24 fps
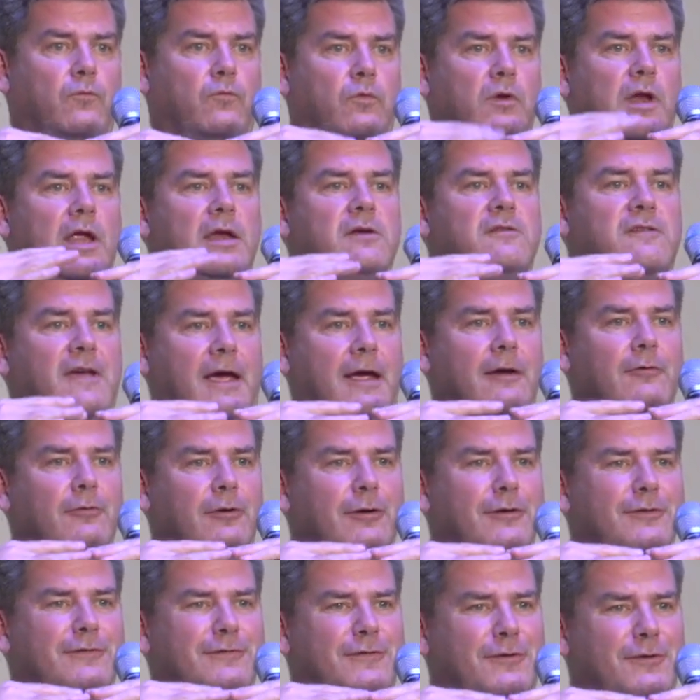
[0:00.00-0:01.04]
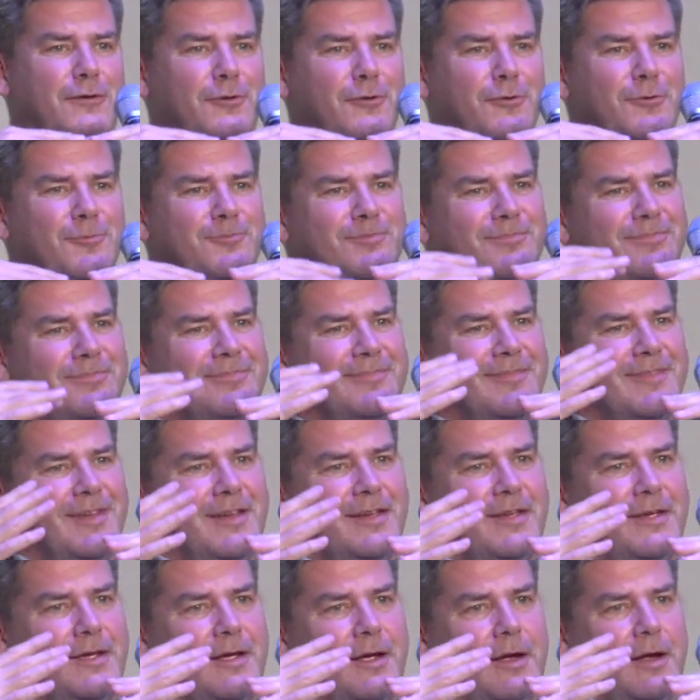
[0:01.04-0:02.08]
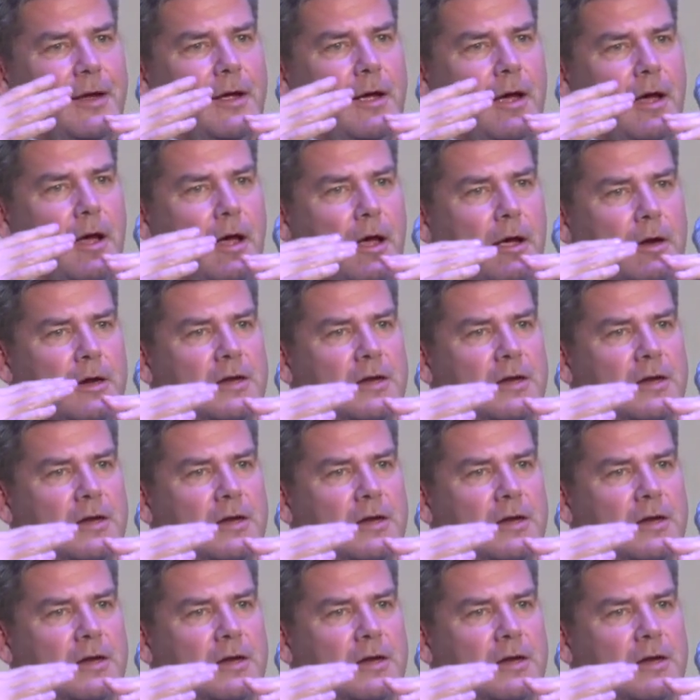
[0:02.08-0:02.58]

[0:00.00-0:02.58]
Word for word: integral to uh,